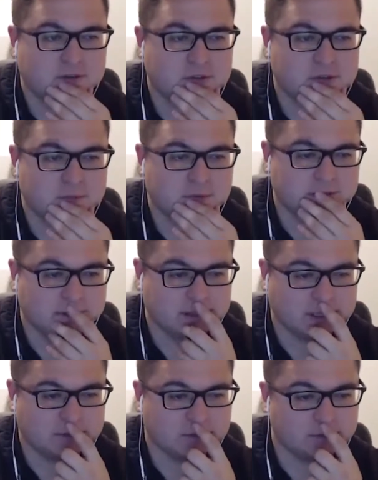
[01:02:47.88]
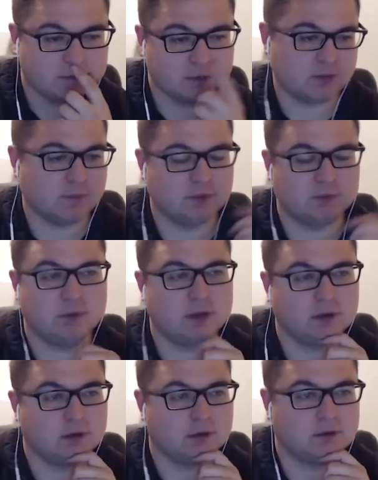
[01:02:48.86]
she plays Elektra, but she must play
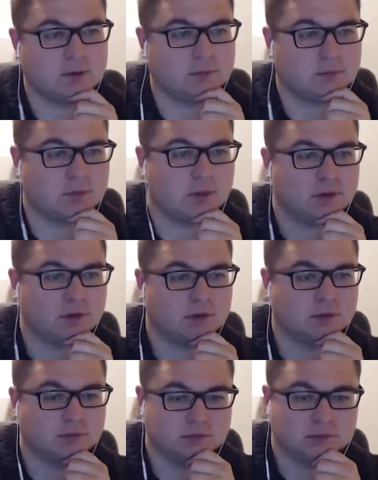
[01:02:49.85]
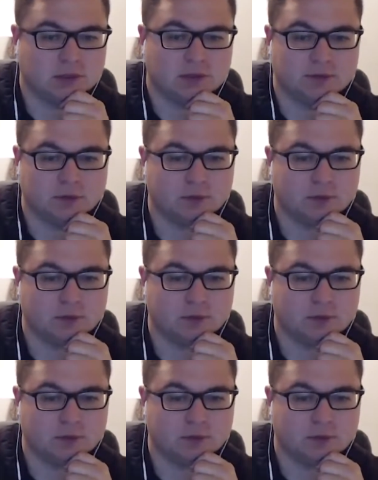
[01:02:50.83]
her in some other kind of form.